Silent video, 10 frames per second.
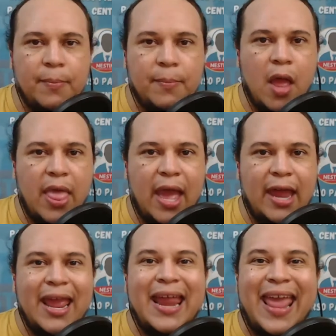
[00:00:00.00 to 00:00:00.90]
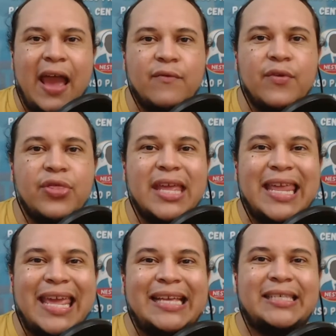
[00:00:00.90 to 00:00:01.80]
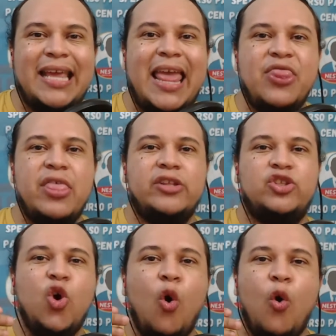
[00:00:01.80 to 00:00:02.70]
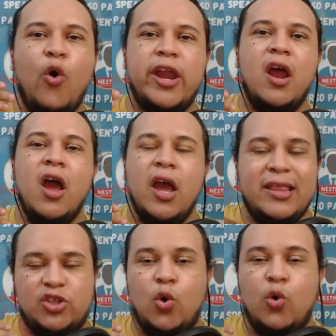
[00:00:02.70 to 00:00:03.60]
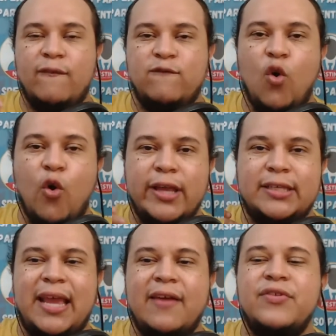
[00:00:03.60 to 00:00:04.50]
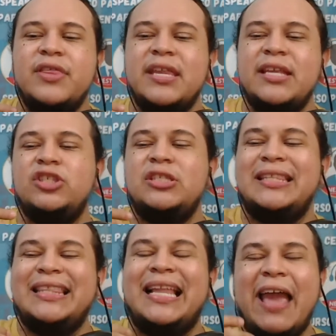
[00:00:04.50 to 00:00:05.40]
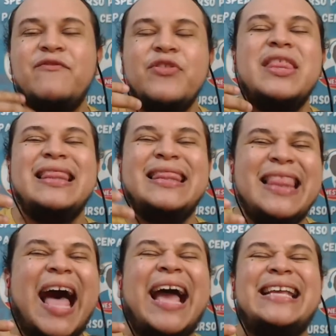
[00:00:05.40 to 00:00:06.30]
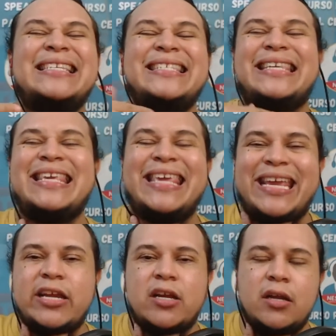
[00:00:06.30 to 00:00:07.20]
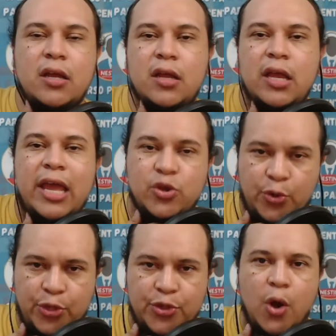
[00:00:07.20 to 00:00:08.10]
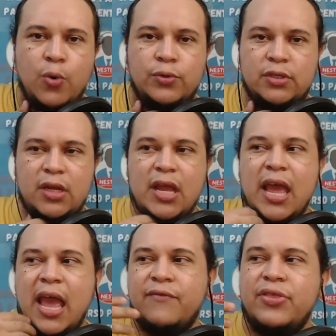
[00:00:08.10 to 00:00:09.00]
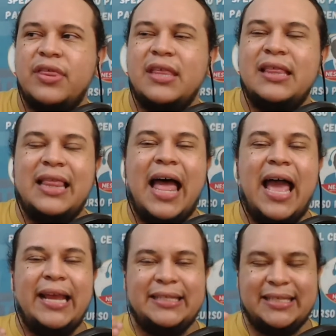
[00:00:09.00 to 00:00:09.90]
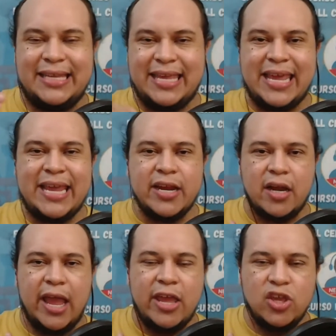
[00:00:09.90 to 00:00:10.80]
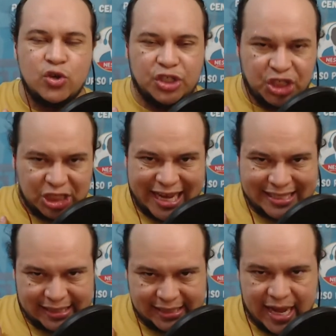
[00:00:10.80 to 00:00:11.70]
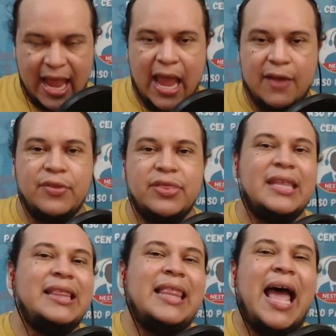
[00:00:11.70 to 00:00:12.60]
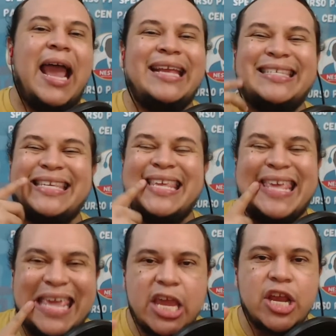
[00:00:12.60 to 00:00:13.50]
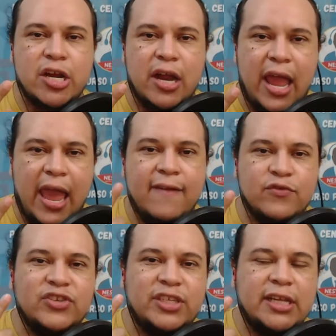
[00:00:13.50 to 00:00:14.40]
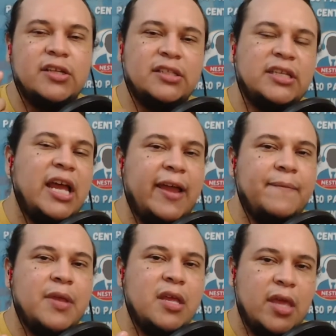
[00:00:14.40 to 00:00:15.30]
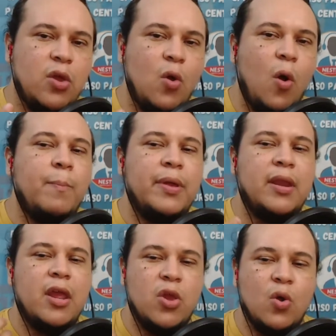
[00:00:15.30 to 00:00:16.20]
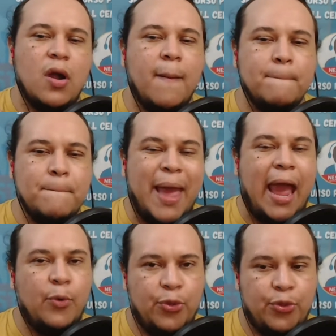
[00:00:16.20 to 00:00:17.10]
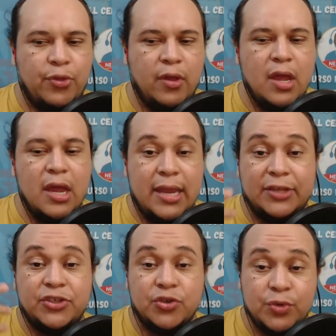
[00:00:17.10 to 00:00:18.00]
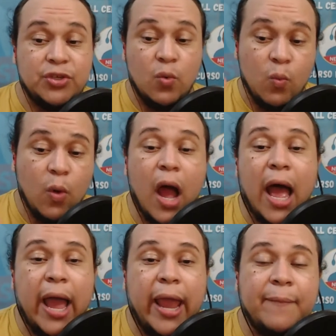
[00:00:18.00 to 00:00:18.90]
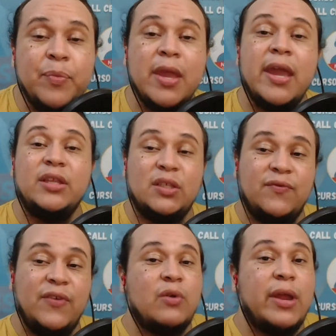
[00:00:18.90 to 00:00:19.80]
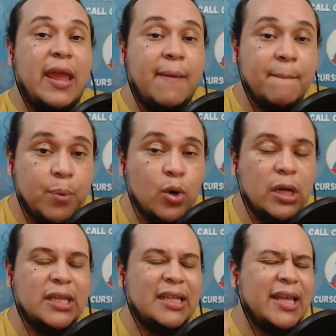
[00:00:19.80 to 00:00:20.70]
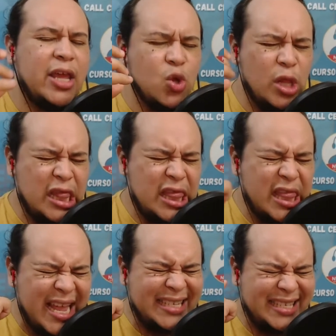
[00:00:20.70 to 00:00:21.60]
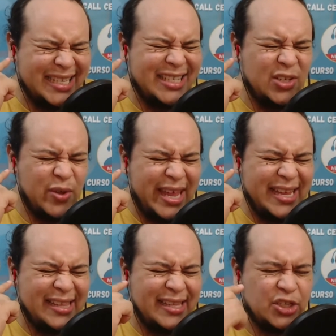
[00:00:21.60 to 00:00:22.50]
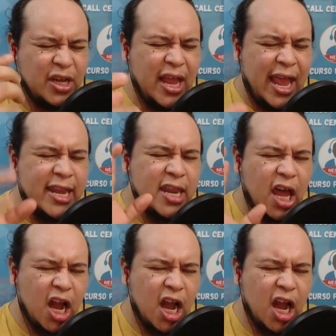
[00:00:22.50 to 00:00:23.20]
about that, and everything is in the tone of voice. Everything lies here in your throat. Everything lies here in your chest. Everything lies here every single time that you open your mouth. That's the reason why it's very important that you listen to English, and not